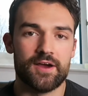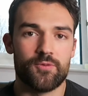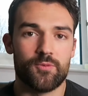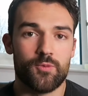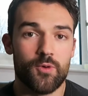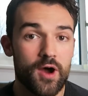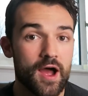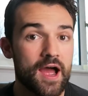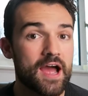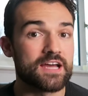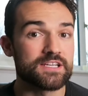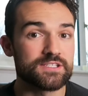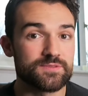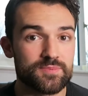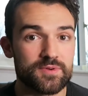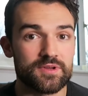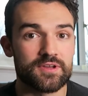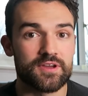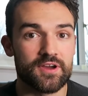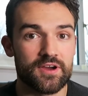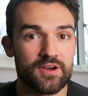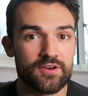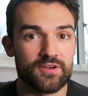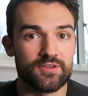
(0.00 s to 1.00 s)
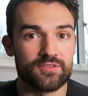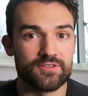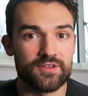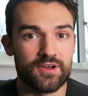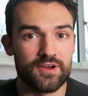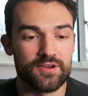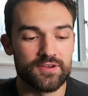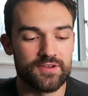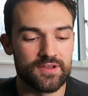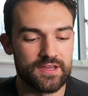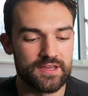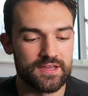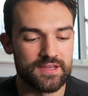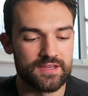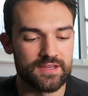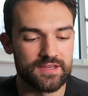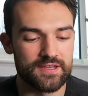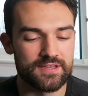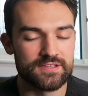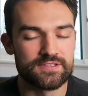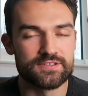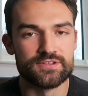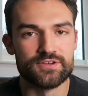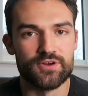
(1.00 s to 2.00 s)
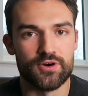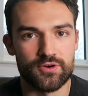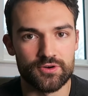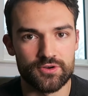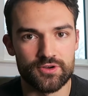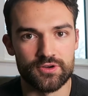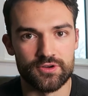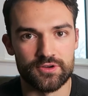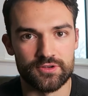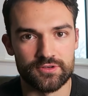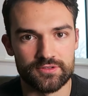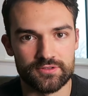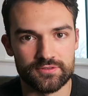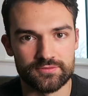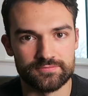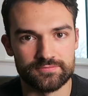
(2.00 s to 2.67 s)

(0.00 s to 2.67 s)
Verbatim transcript: What has been going on though is not good.